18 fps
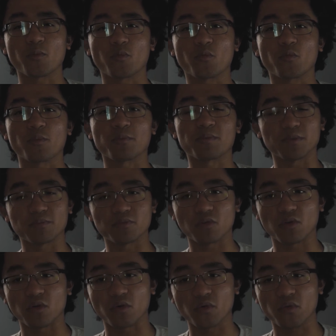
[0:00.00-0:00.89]
what people
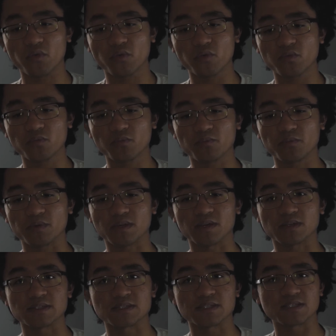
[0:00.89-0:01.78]
go through,
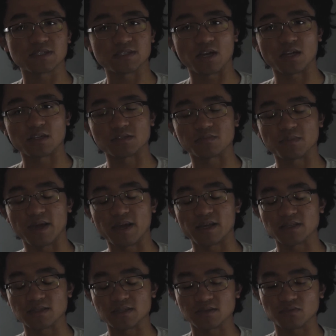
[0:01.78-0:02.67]
because it's not as
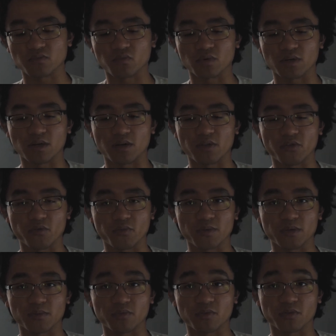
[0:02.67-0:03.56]
bad as what other
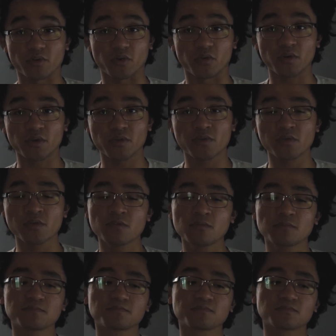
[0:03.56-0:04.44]
people are going through.